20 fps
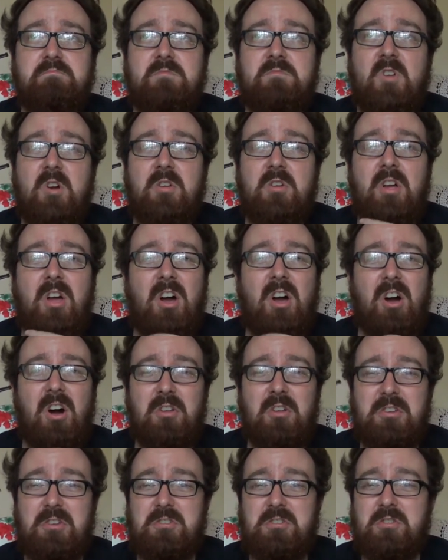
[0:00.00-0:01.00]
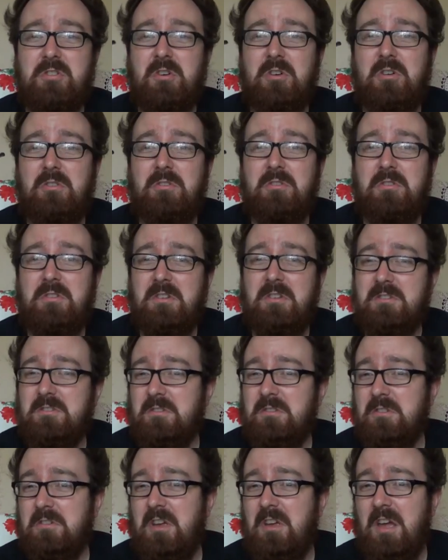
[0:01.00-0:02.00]
on its own it's
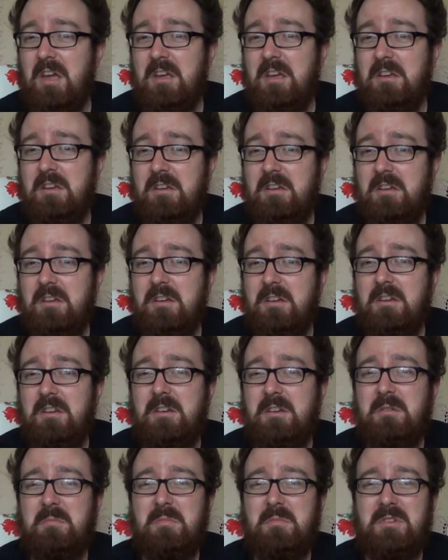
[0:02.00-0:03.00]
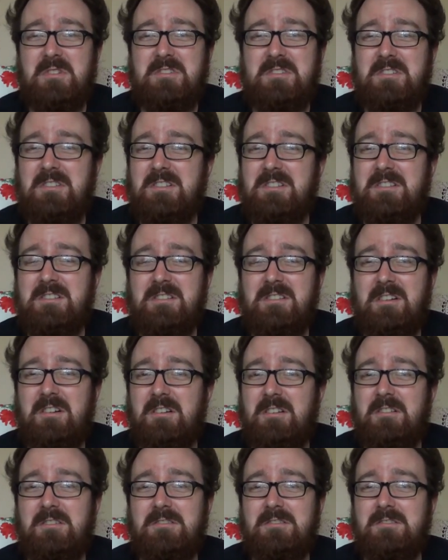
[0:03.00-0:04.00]
okay. It's
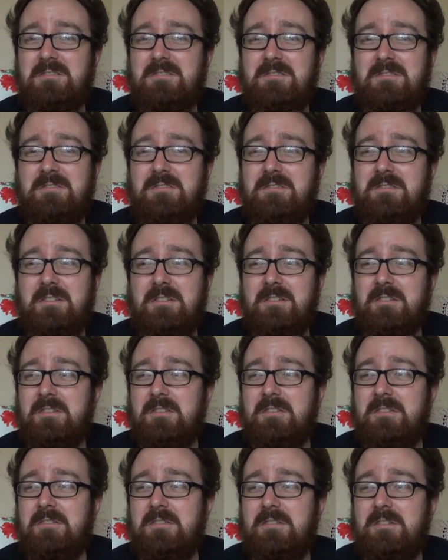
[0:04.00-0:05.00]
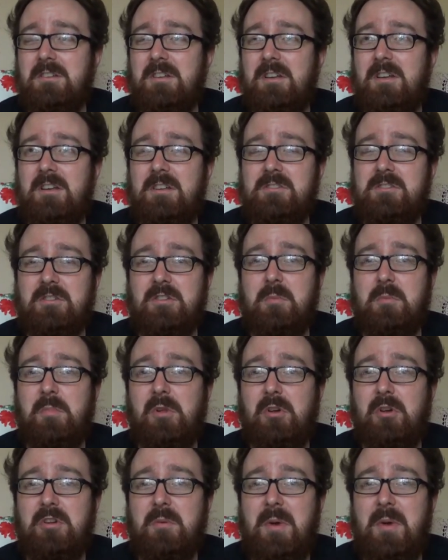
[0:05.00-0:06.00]
not gonna
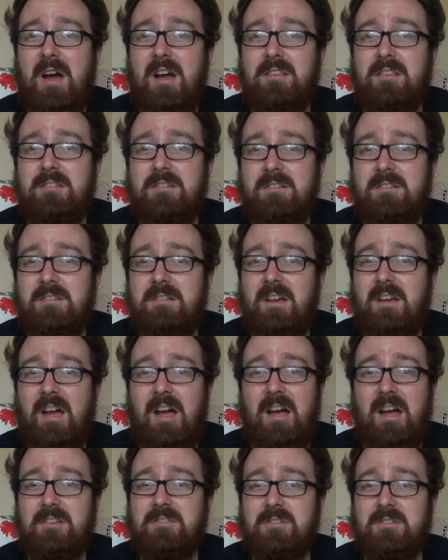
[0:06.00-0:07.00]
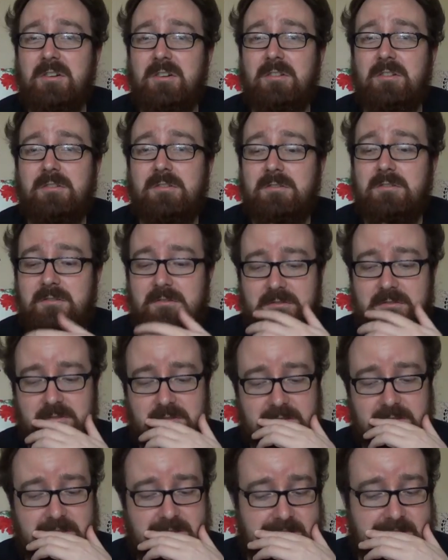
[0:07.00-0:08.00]
blow your mind at all.
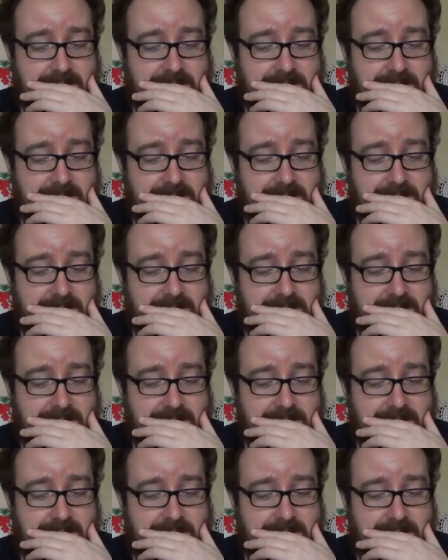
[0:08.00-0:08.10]
It's